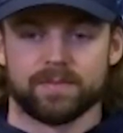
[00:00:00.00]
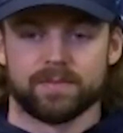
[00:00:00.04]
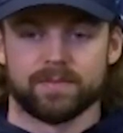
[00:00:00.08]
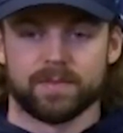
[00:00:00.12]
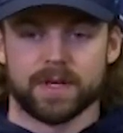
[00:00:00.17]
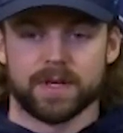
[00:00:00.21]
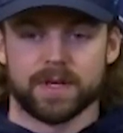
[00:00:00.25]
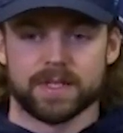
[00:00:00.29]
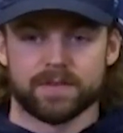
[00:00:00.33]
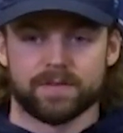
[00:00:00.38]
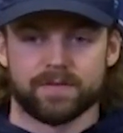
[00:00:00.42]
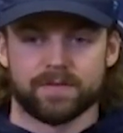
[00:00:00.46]

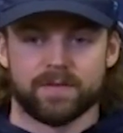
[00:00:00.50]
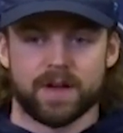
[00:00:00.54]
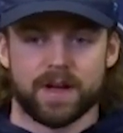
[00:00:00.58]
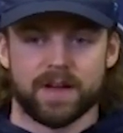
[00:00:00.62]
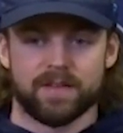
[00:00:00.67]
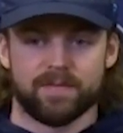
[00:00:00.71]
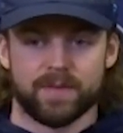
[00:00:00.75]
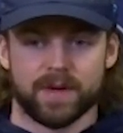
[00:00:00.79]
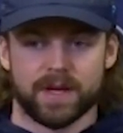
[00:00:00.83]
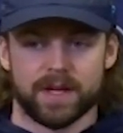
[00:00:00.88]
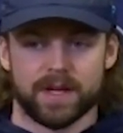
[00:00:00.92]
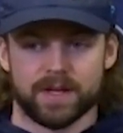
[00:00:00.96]
as a
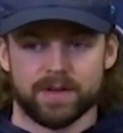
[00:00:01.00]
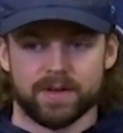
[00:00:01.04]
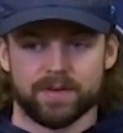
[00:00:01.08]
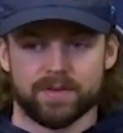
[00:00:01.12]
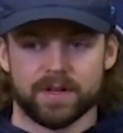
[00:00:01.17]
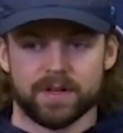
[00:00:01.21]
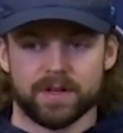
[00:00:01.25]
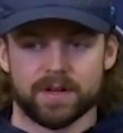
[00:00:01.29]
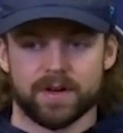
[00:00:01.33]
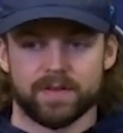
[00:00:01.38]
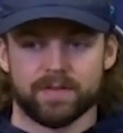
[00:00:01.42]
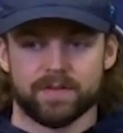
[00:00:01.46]
five-man
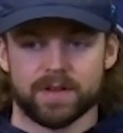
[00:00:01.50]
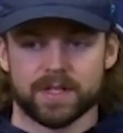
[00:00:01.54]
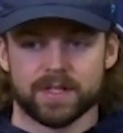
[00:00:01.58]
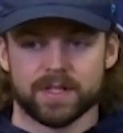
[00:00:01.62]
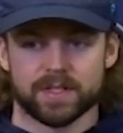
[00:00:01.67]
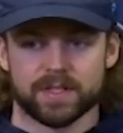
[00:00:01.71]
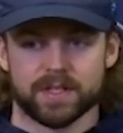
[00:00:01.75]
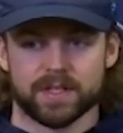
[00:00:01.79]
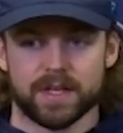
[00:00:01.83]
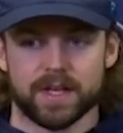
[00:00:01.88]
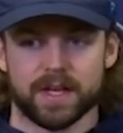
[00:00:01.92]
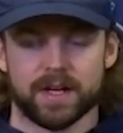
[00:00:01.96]
unit,
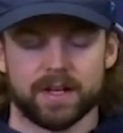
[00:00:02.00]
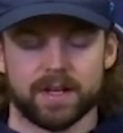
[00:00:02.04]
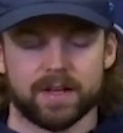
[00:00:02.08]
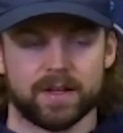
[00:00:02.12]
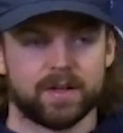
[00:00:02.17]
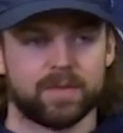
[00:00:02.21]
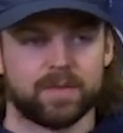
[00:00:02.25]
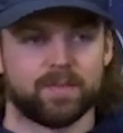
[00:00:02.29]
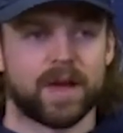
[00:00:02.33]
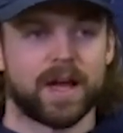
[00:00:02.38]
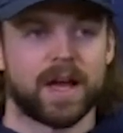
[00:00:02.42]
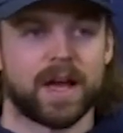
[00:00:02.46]
obviously getting
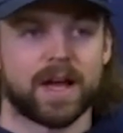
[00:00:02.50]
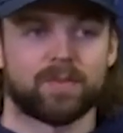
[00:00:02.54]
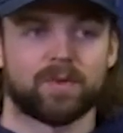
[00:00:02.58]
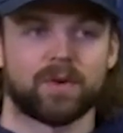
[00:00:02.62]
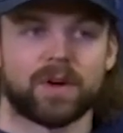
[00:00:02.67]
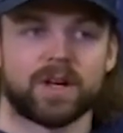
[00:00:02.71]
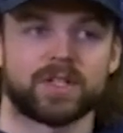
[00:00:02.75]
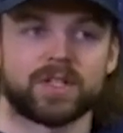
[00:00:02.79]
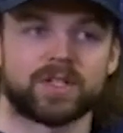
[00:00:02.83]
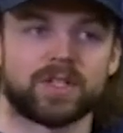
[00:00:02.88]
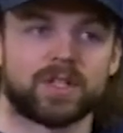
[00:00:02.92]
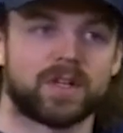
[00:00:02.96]
good back
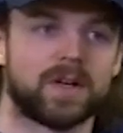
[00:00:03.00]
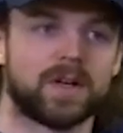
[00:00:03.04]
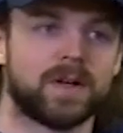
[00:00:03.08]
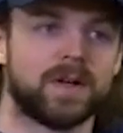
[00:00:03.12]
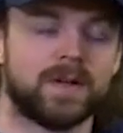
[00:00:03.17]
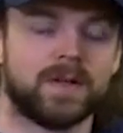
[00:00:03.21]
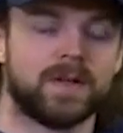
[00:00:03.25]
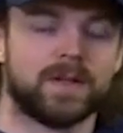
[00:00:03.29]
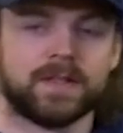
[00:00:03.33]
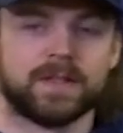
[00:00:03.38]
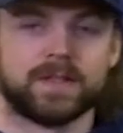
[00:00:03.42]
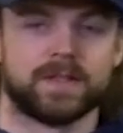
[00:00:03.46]
pressure,
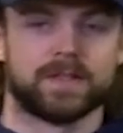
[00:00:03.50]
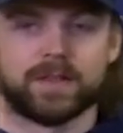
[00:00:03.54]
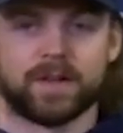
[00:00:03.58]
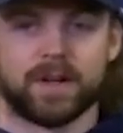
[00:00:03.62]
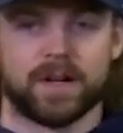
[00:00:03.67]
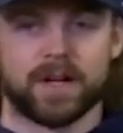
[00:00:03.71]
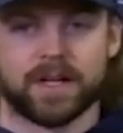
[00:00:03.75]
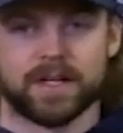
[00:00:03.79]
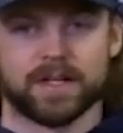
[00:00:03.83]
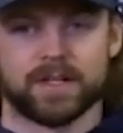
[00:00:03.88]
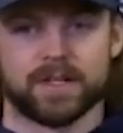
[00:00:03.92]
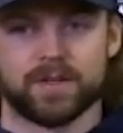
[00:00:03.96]

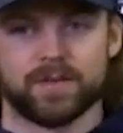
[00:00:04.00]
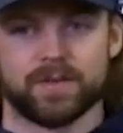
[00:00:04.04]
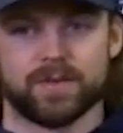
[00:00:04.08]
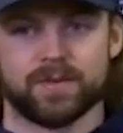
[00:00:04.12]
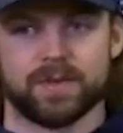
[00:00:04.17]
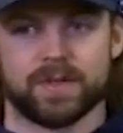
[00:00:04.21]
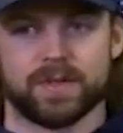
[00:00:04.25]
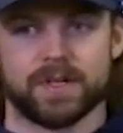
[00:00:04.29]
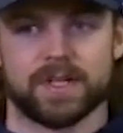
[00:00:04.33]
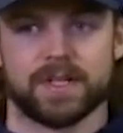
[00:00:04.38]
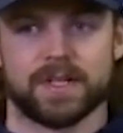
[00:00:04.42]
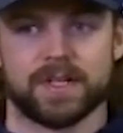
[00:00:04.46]
trying
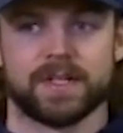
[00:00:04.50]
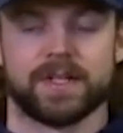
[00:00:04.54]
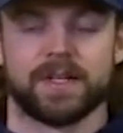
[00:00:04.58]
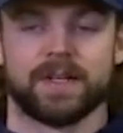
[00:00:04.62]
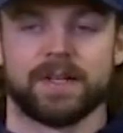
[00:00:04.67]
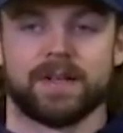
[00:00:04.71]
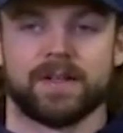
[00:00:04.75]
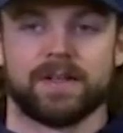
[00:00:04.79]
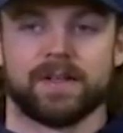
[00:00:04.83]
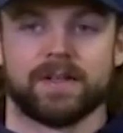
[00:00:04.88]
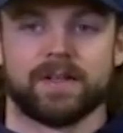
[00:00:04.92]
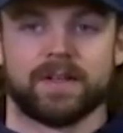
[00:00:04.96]
to uh,
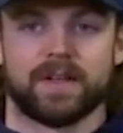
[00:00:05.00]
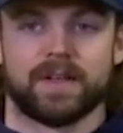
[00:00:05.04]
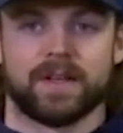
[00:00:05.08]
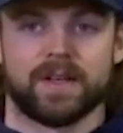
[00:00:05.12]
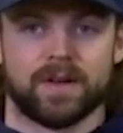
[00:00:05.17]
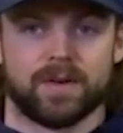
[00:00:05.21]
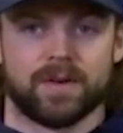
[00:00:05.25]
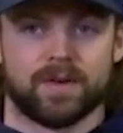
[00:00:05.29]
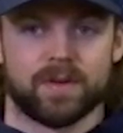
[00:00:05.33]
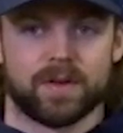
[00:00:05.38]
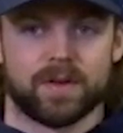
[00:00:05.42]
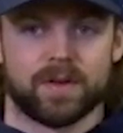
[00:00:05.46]

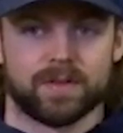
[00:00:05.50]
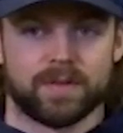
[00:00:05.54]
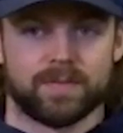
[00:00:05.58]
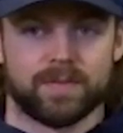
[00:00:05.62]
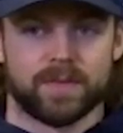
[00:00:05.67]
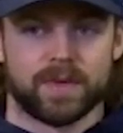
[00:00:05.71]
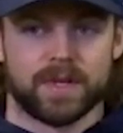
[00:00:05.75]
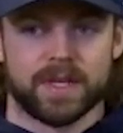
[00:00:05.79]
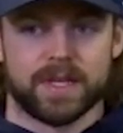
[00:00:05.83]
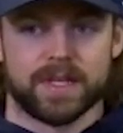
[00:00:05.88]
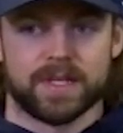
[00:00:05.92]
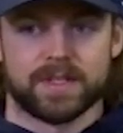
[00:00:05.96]
you know
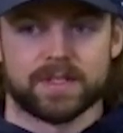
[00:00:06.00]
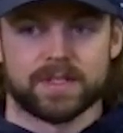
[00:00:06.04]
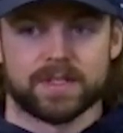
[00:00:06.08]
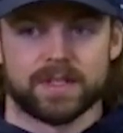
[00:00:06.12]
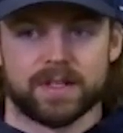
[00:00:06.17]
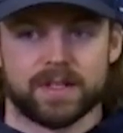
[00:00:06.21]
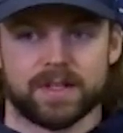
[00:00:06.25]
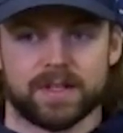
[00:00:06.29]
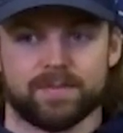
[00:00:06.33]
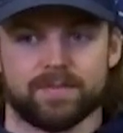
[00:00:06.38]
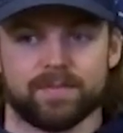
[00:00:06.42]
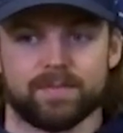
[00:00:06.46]
eliminate
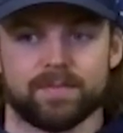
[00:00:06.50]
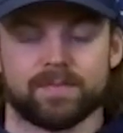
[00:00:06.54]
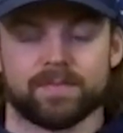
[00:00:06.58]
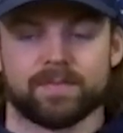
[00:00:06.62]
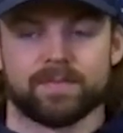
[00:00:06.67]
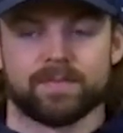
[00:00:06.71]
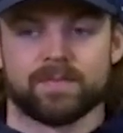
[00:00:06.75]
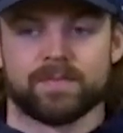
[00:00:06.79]
um,